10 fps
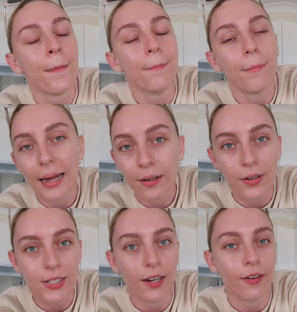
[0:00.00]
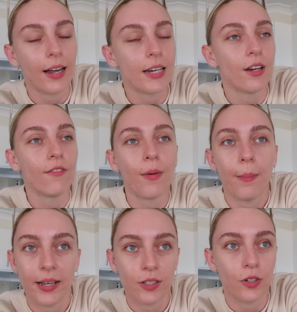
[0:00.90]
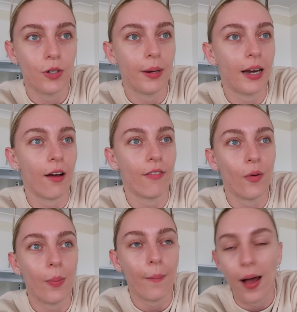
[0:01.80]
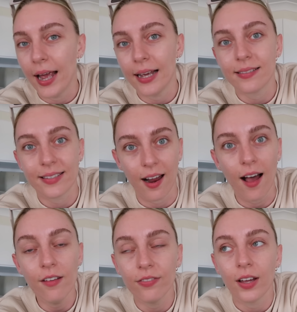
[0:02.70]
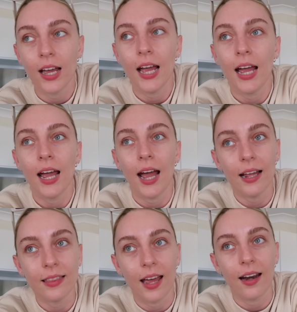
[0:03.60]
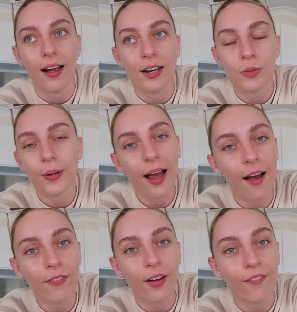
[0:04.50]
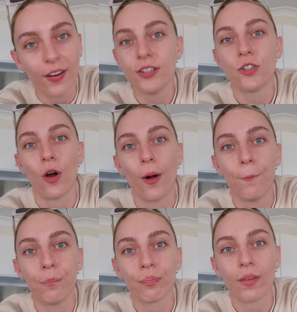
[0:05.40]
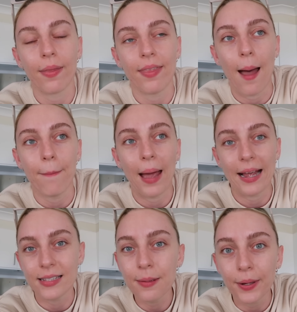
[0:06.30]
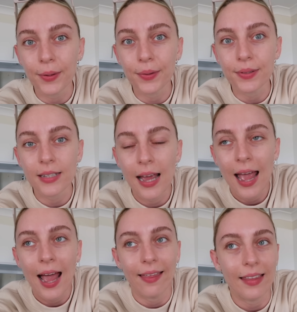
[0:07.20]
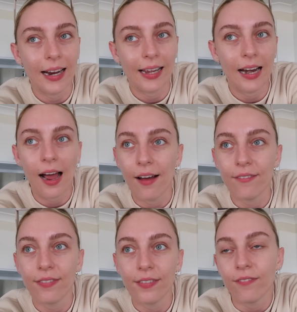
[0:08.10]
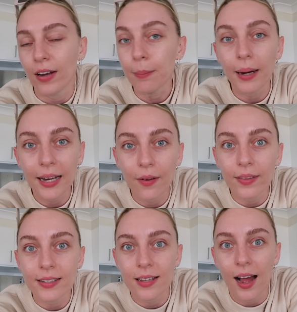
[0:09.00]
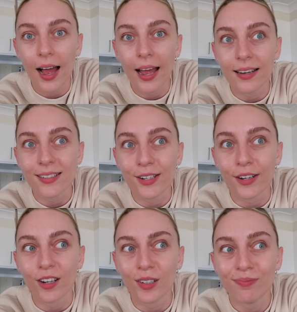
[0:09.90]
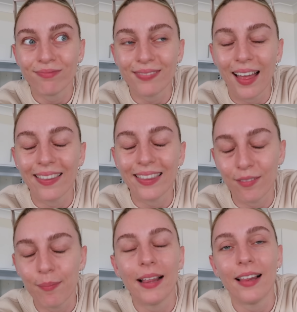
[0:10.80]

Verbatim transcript: my content creation, for my social media, for my stuff. And then I just want to have a fun job that pays the bills and then I can have fun money on the side to live my